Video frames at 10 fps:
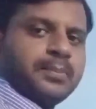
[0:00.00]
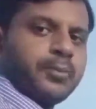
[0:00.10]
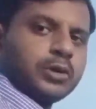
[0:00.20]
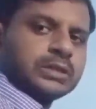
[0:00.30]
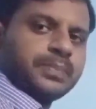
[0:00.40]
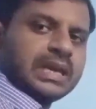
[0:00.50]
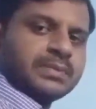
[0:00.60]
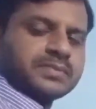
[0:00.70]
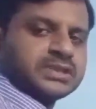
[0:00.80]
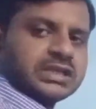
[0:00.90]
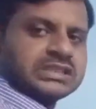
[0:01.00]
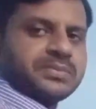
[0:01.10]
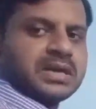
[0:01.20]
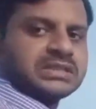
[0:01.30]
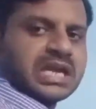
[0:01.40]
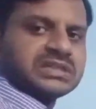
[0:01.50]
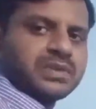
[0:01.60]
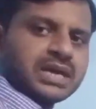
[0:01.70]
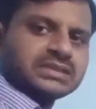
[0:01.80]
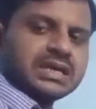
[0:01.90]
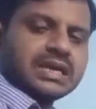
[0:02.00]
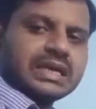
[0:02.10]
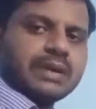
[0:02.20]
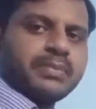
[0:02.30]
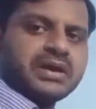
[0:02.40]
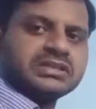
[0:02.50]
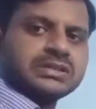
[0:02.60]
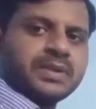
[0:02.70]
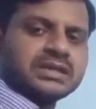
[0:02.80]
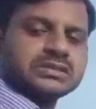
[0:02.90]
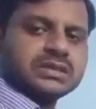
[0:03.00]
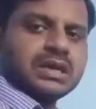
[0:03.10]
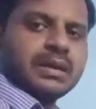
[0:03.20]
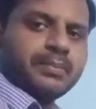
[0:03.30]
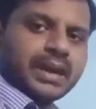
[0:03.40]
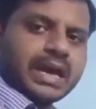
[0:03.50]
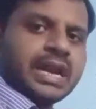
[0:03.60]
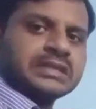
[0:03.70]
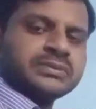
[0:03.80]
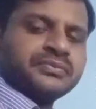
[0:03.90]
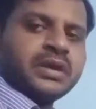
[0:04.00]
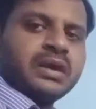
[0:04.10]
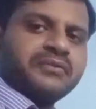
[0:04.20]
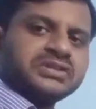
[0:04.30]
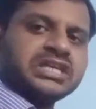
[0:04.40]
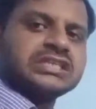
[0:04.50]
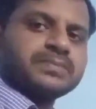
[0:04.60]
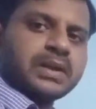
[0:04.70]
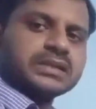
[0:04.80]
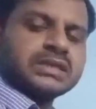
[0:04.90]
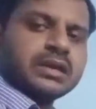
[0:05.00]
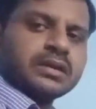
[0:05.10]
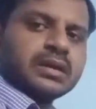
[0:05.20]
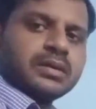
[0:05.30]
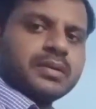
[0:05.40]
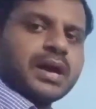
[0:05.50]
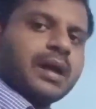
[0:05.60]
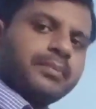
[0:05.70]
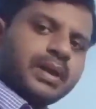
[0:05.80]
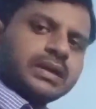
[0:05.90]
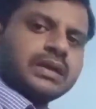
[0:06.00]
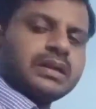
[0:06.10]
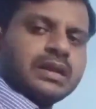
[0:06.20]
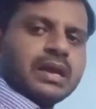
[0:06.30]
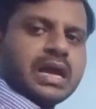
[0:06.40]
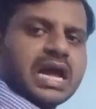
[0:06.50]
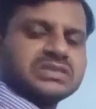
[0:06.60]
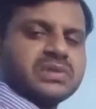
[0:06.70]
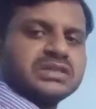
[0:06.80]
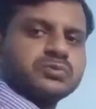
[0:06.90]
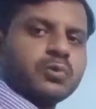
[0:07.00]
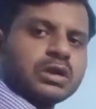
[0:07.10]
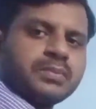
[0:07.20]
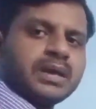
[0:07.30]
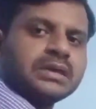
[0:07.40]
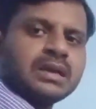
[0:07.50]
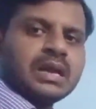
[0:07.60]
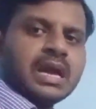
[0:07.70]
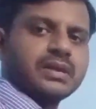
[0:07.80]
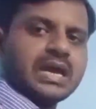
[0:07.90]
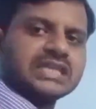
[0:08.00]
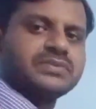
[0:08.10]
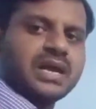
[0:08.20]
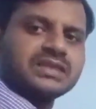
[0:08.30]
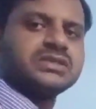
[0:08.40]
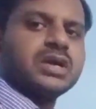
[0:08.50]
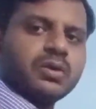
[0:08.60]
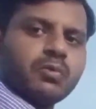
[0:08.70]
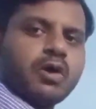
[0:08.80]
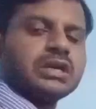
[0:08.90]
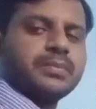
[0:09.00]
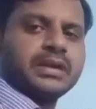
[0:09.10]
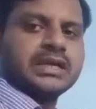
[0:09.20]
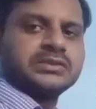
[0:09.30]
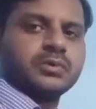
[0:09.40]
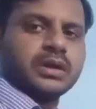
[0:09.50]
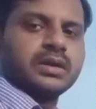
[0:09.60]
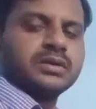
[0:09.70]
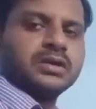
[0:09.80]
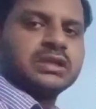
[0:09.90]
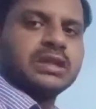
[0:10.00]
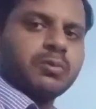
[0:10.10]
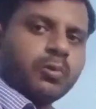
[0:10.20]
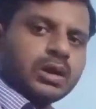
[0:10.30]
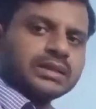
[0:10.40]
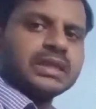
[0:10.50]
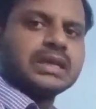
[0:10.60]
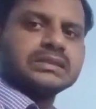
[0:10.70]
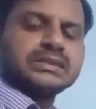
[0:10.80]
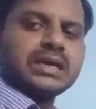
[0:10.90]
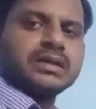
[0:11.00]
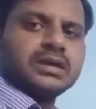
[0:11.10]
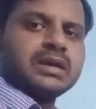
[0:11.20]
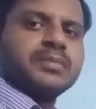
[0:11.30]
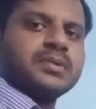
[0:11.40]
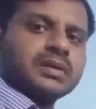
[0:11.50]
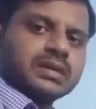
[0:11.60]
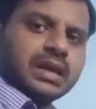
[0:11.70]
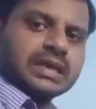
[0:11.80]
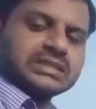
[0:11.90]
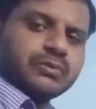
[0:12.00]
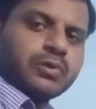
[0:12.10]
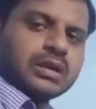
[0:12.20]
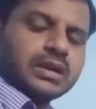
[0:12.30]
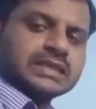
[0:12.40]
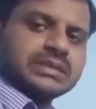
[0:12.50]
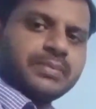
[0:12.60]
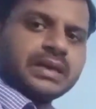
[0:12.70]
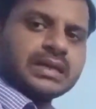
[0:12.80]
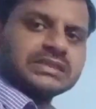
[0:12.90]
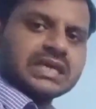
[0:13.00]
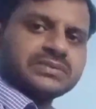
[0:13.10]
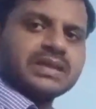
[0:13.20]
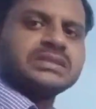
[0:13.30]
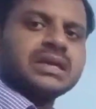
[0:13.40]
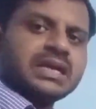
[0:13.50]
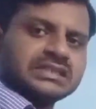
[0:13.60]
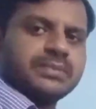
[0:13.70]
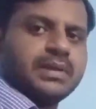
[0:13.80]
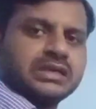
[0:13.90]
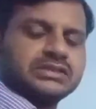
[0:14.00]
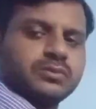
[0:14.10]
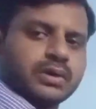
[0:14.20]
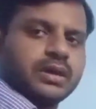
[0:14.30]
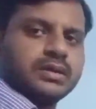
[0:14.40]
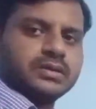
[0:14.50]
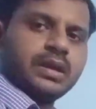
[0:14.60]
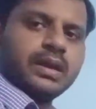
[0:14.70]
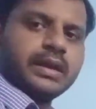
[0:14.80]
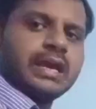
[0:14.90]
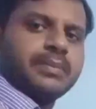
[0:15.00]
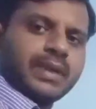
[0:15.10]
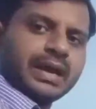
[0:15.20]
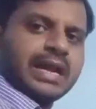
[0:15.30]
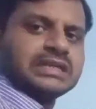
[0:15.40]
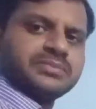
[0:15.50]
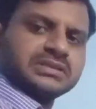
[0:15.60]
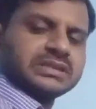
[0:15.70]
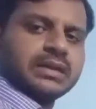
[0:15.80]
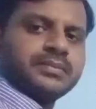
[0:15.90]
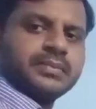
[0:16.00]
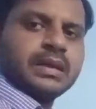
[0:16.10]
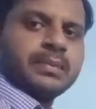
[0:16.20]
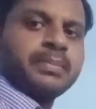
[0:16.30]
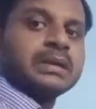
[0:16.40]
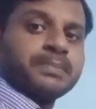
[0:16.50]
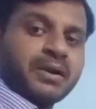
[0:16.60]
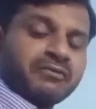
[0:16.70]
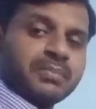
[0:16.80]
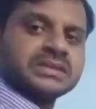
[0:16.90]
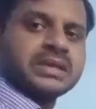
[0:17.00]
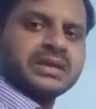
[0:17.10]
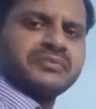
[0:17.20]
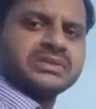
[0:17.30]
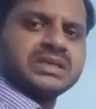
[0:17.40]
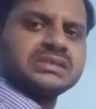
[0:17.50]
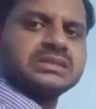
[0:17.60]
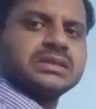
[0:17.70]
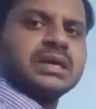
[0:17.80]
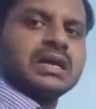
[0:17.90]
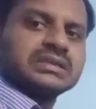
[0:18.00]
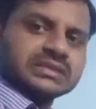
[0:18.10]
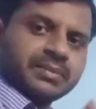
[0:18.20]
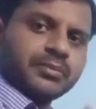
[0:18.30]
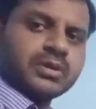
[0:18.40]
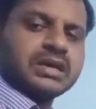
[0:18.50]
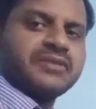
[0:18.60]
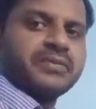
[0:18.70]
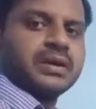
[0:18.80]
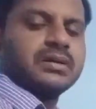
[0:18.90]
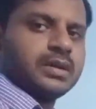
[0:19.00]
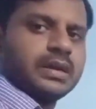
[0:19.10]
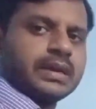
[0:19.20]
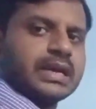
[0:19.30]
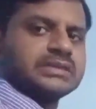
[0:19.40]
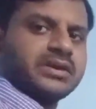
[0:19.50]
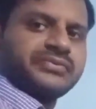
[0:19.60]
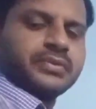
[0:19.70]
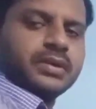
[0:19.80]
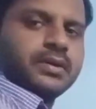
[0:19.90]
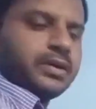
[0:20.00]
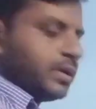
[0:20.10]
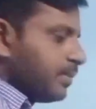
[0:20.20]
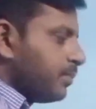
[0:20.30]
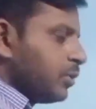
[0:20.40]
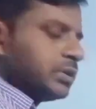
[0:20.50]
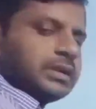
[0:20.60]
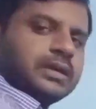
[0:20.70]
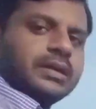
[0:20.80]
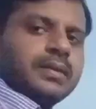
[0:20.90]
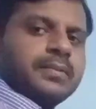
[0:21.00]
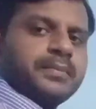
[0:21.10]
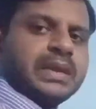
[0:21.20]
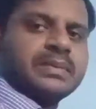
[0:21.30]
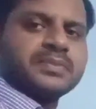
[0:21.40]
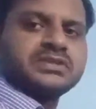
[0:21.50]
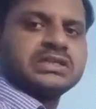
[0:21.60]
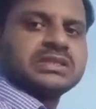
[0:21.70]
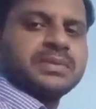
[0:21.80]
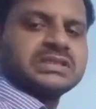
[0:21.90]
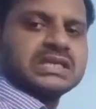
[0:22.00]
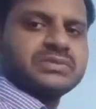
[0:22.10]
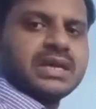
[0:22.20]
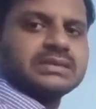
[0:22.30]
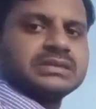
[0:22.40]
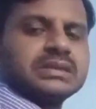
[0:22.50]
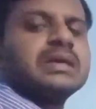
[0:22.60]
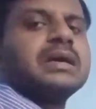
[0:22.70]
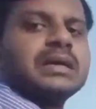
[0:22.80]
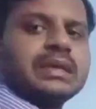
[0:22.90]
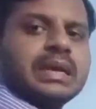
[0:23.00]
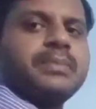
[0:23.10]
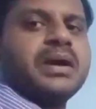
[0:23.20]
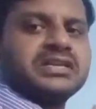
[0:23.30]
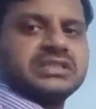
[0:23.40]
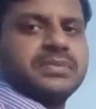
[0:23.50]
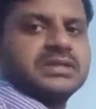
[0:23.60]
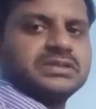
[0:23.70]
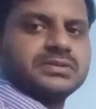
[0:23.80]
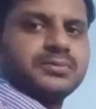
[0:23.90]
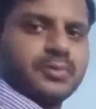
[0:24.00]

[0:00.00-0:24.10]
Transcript: Both PMMC instruments as well as MI instruments mechanism which is placed in ammeter as well as voltmeter as well as wattmeters. Okay, the only thing is that AC meters as well as DC meters. Okay, here mechanism is same but power measuring which is somewhat different in case of both PMMC instruments as well as MI instruments.